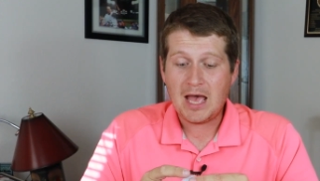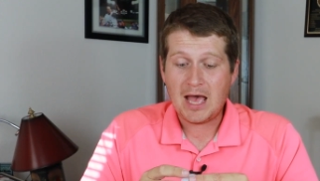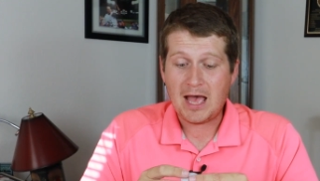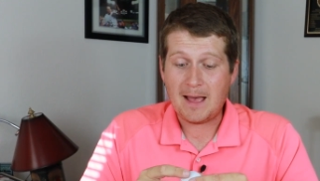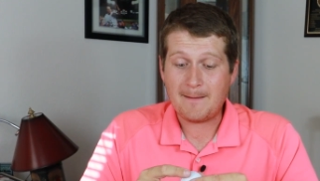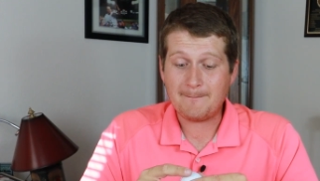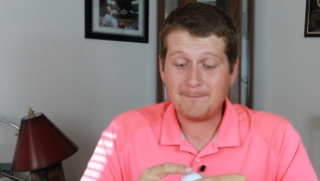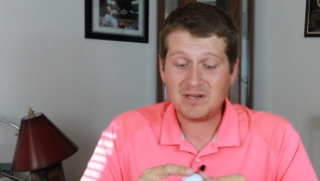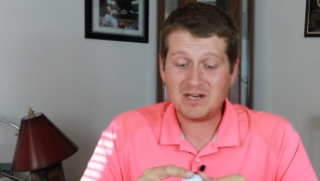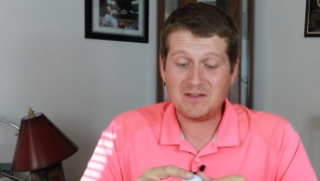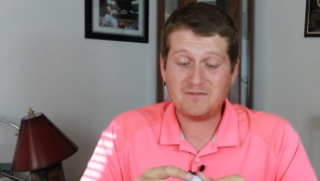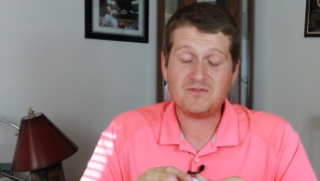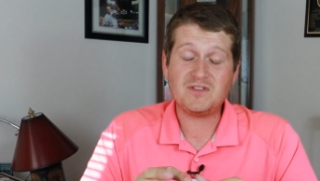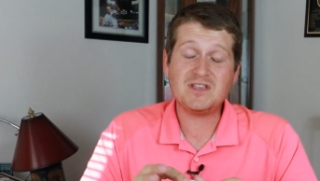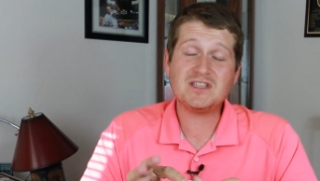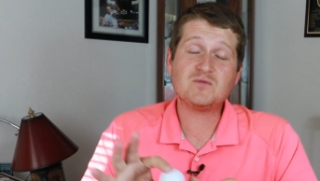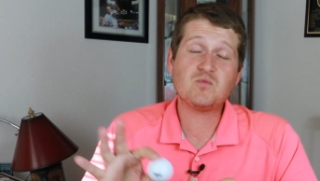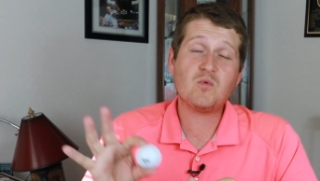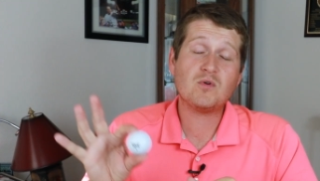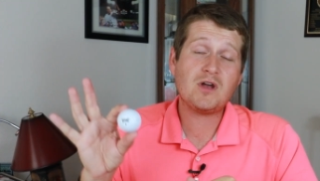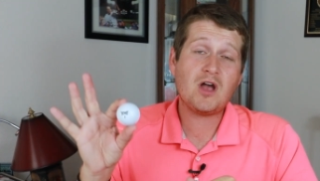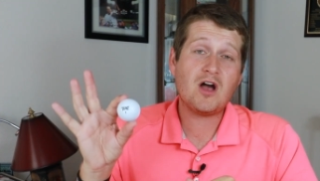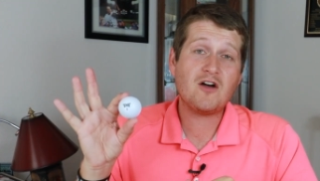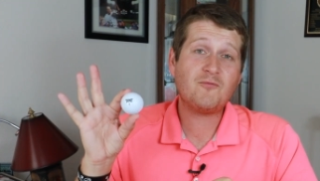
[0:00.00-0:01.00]
Um, but if this
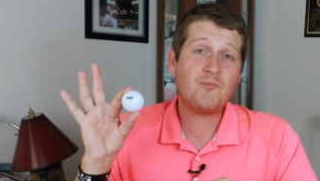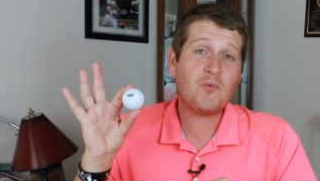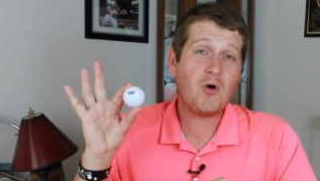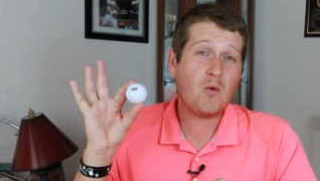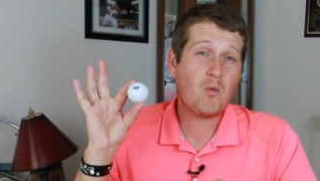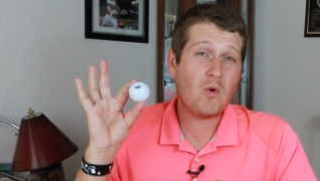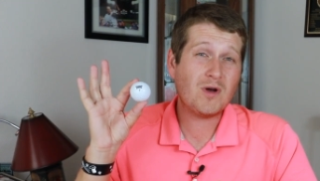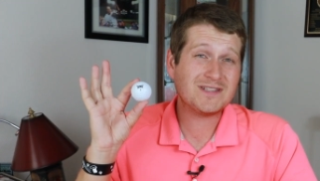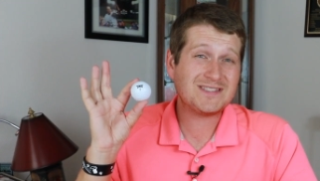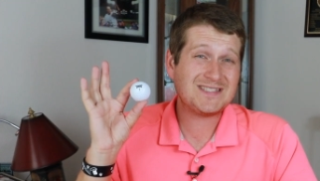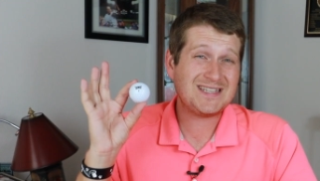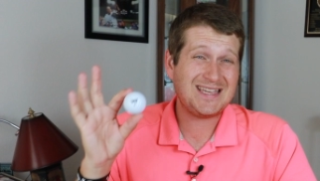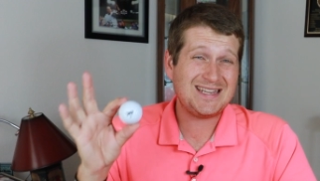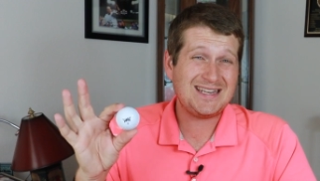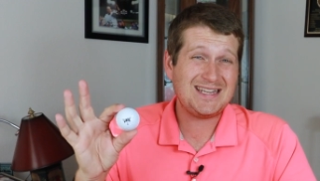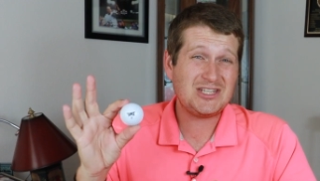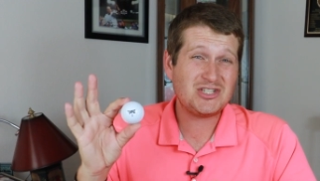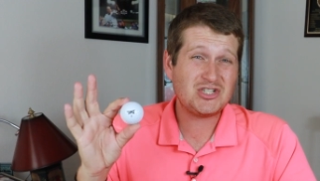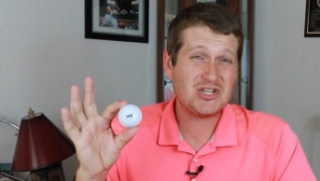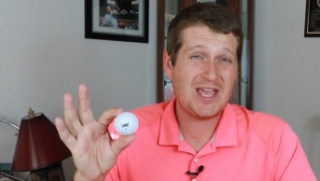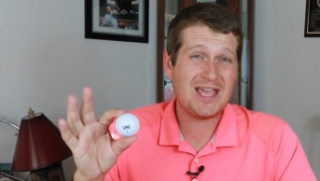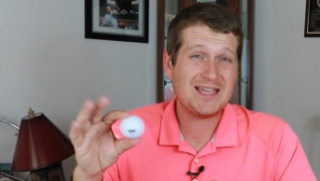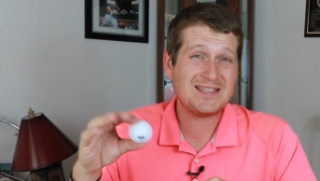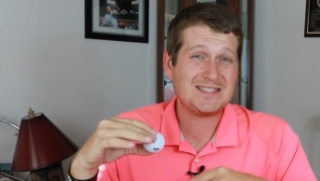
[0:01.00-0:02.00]
golf ball wants any
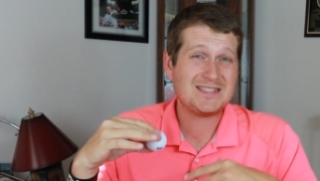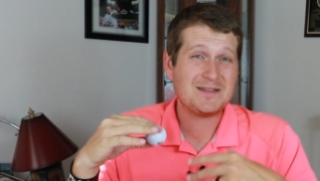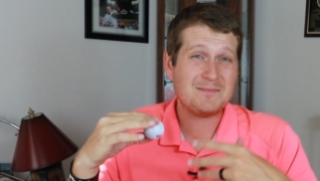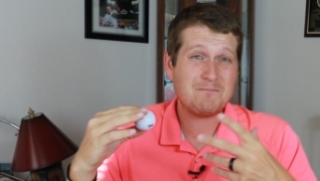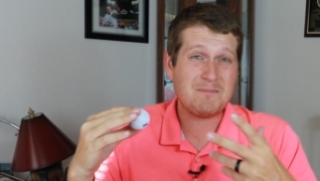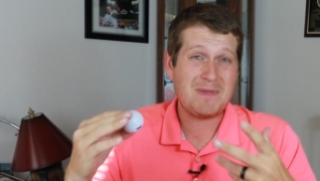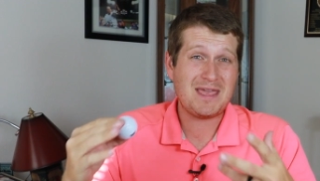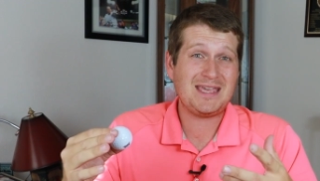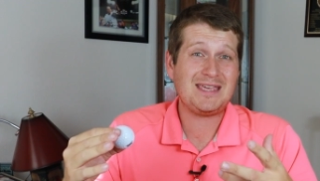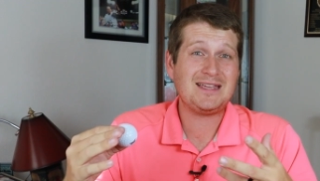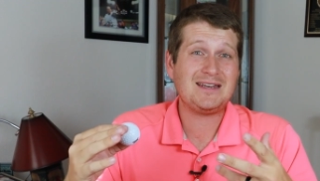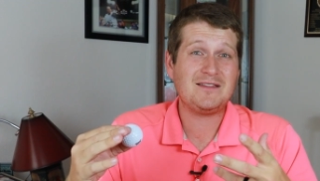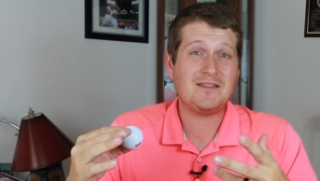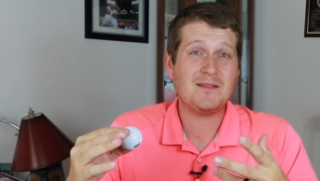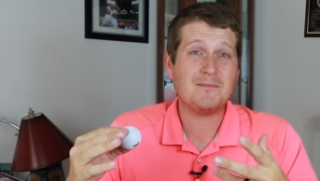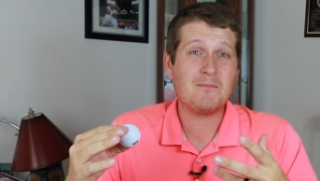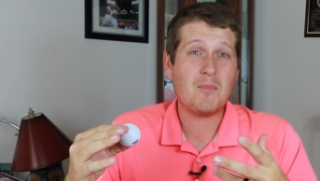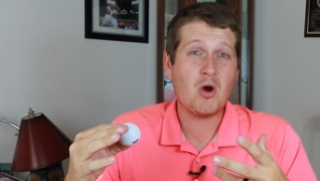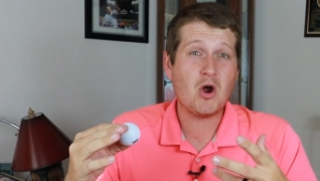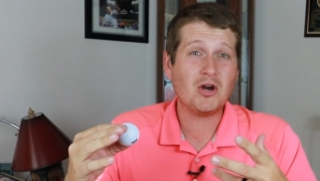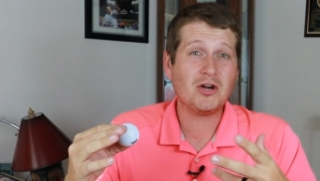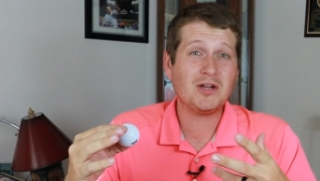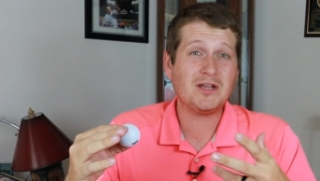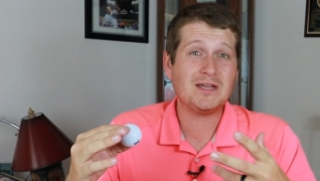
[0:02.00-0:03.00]
chance to make it in the
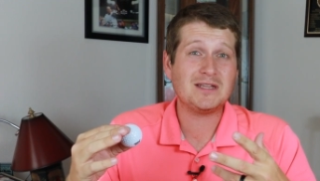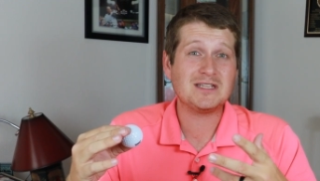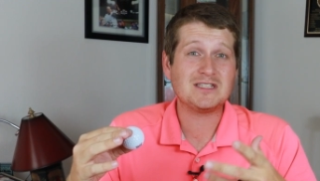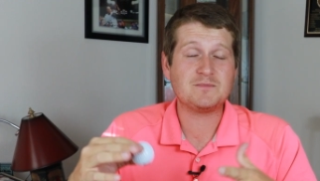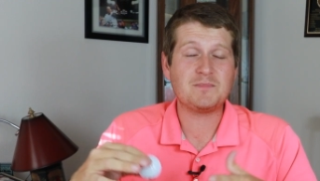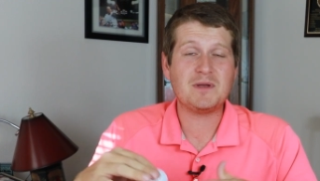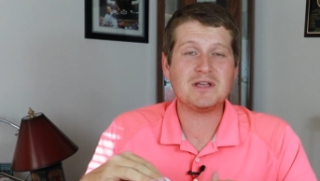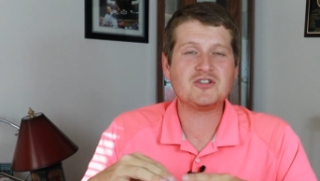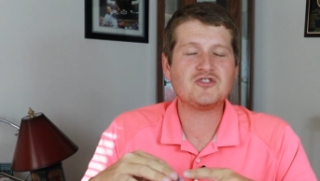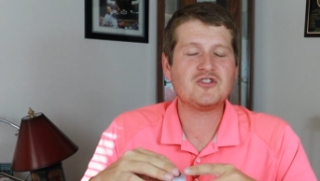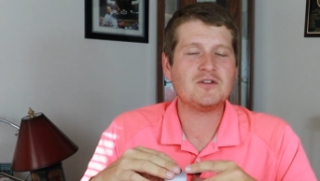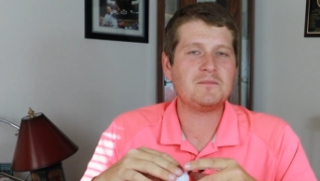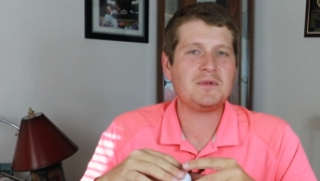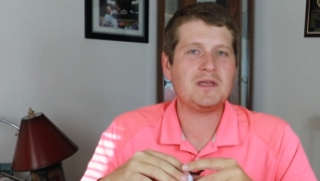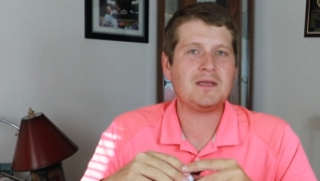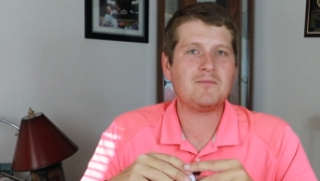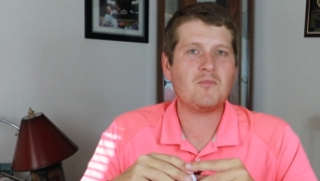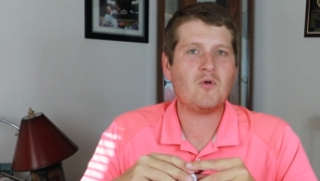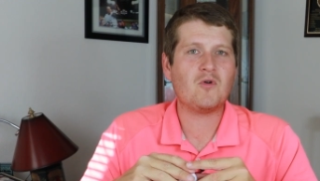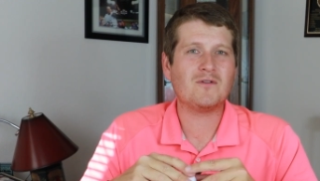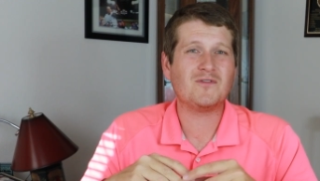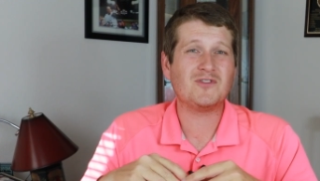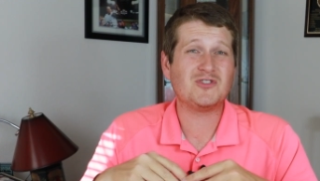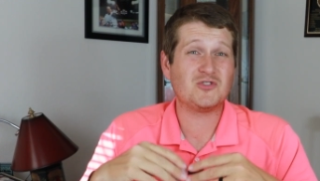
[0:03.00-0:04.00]
market, especially being
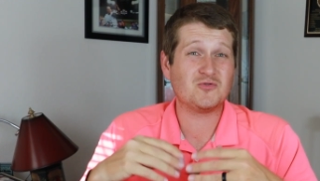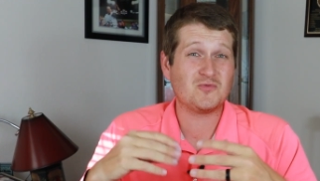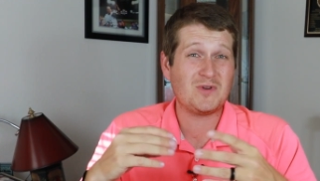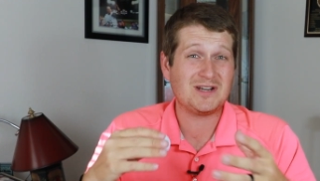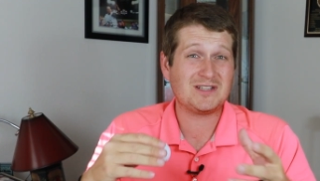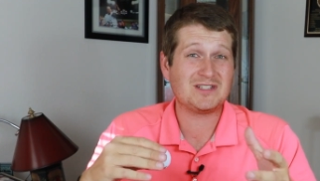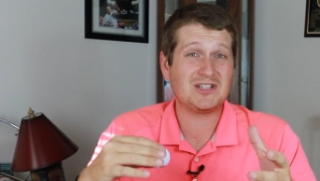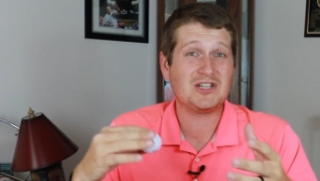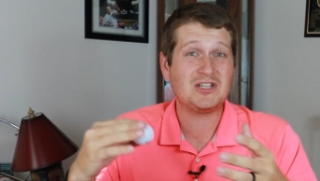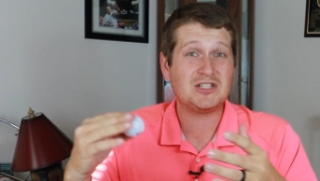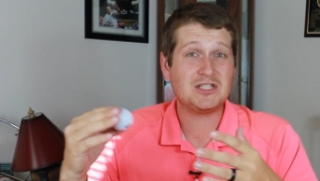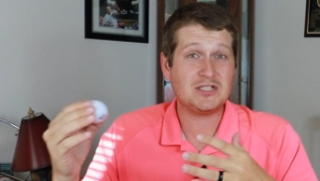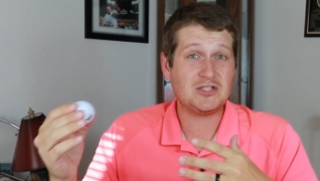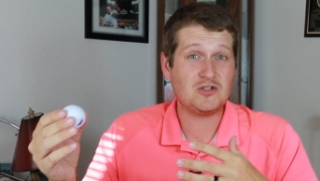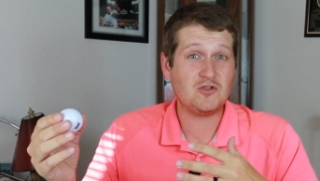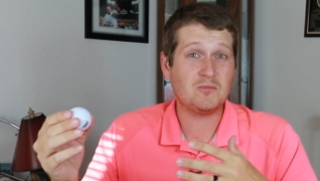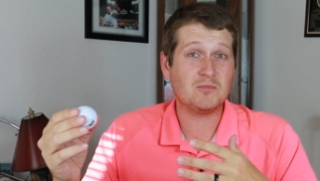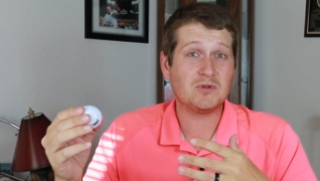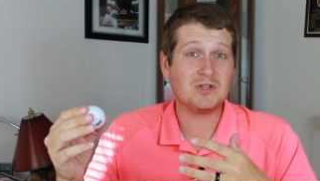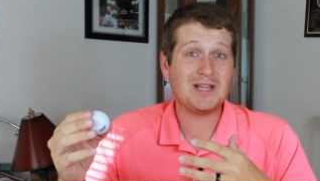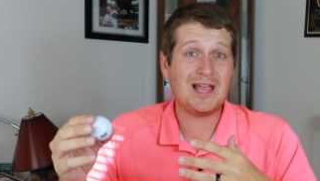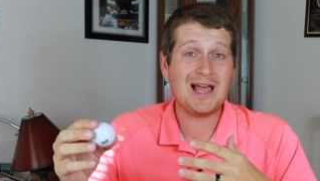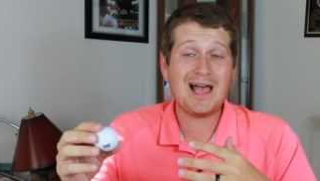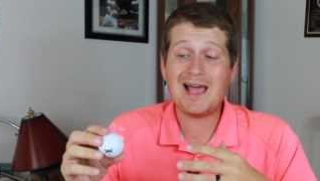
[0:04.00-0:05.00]
more of a direct to
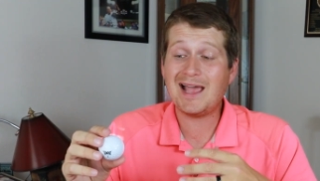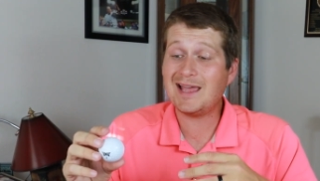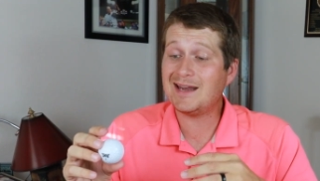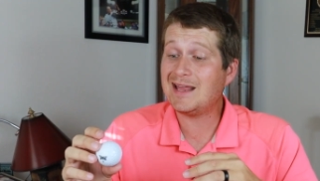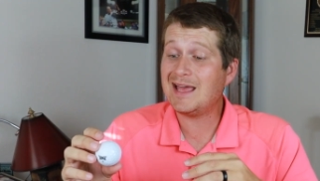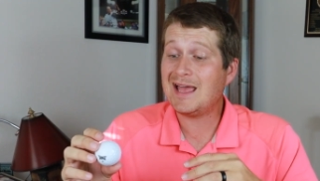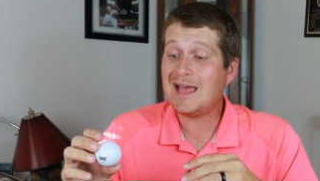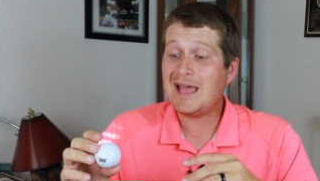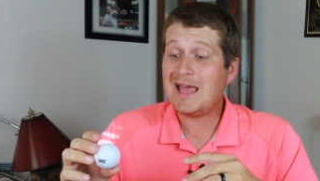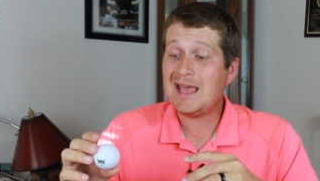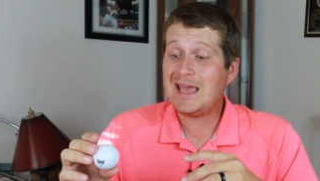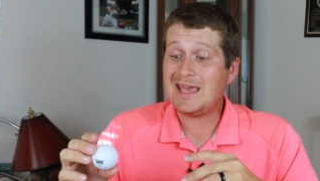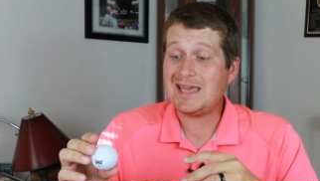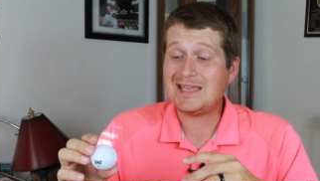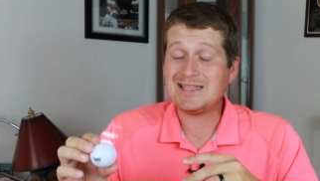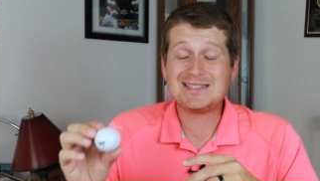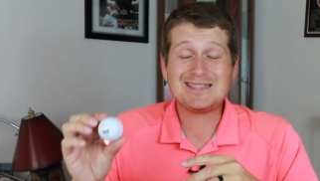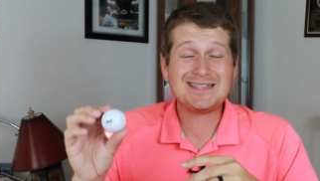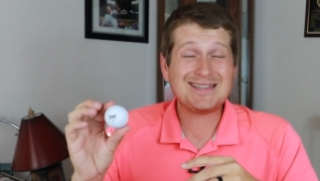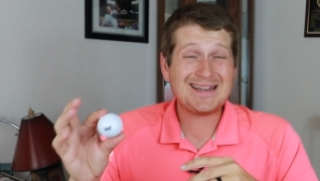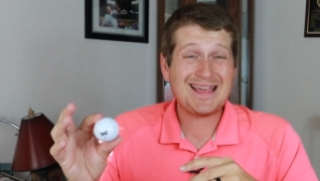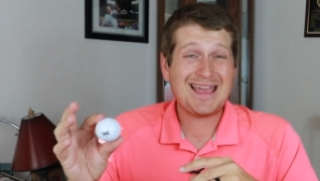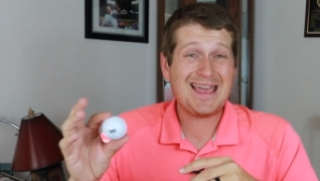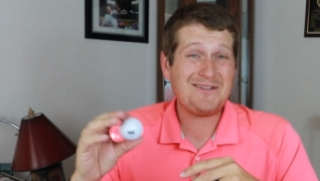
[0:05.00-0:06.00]
consumer line, it's
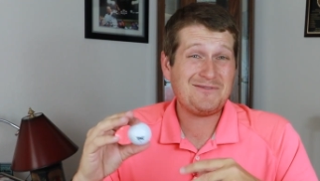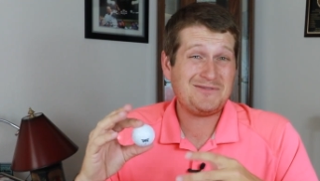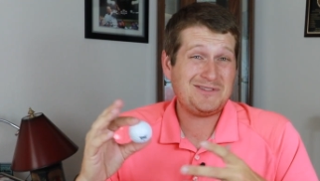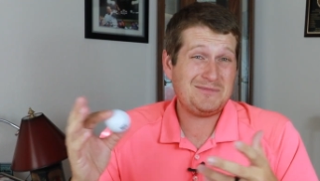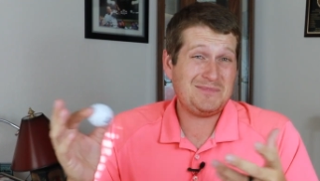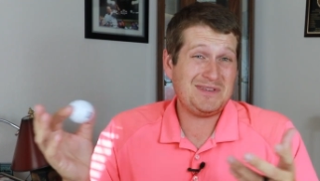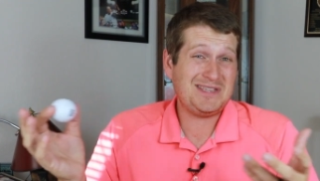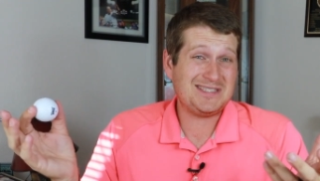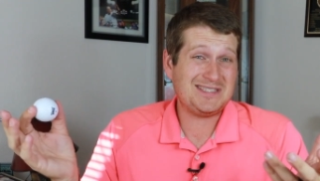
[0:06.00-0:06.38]
going to have to be